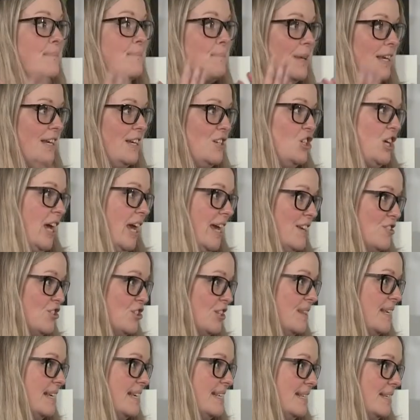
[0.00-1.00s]
a big change
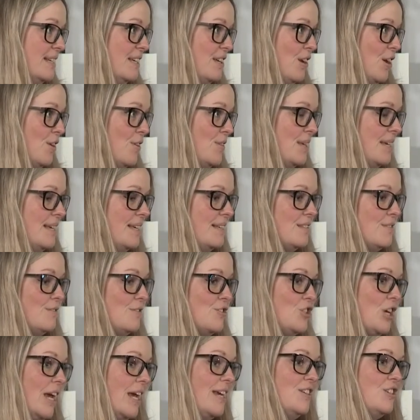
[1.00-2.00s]
and these, you know, these
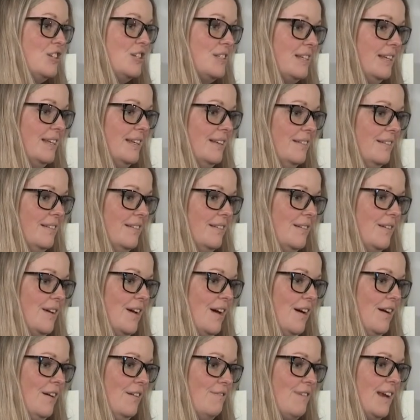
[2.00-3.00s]
changes in
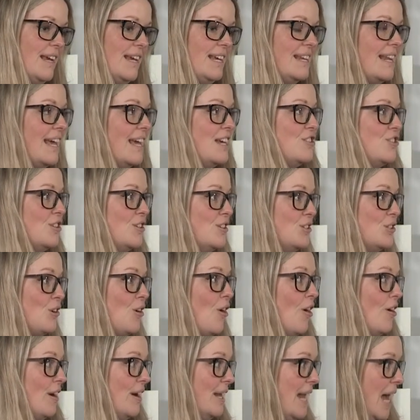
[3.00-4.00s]
regulations
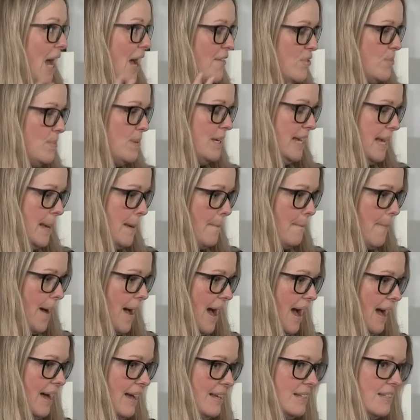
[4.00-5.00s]
are going to have a big
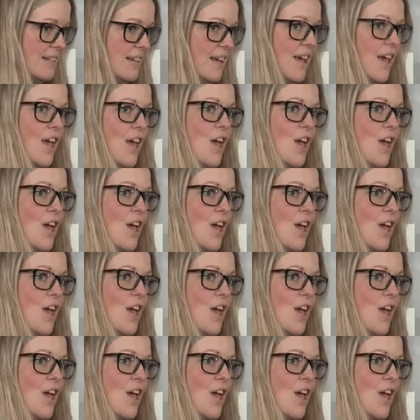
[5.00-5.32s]
impact,